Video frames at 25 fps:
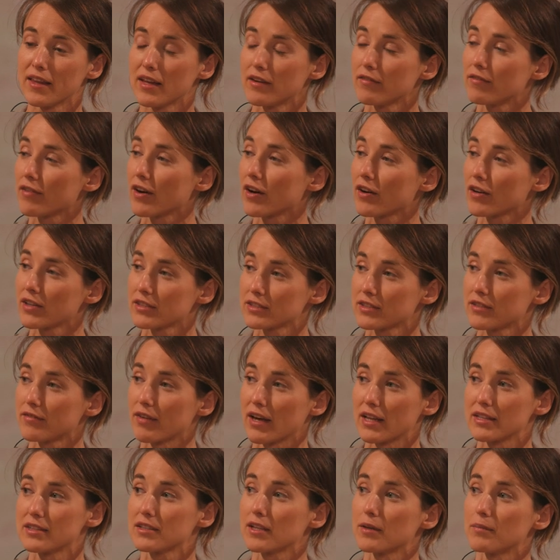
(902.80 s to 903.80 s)
then various
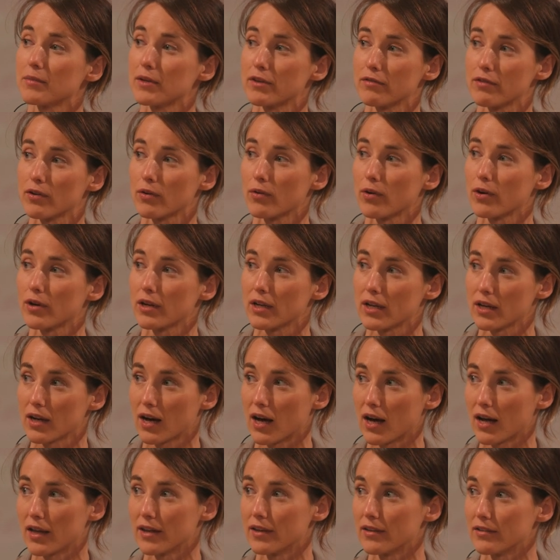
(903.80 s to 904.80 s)
events can be recorded
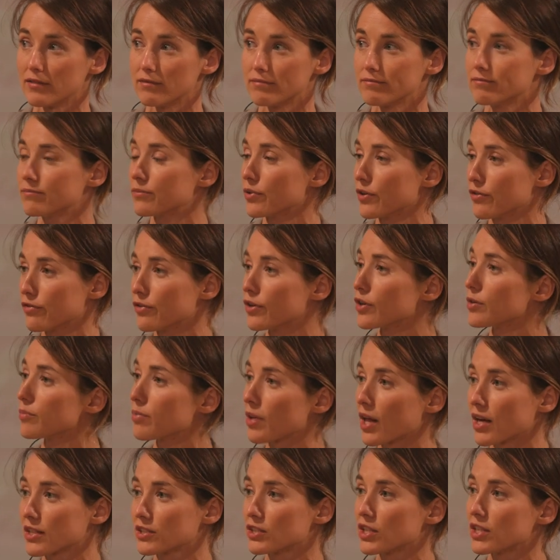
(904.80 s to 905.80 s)
on preferred
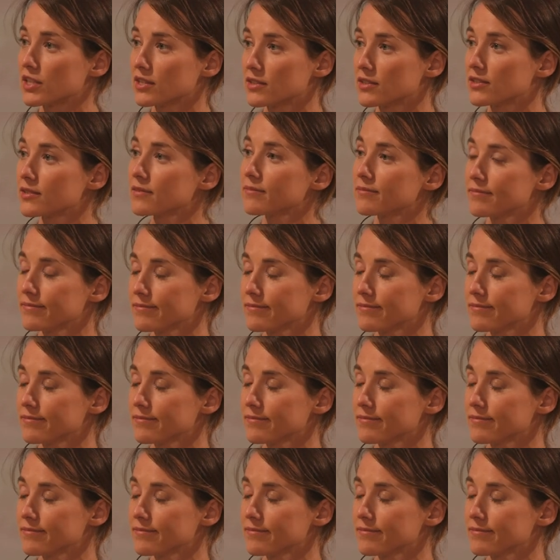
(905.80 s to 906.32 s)
blockchains.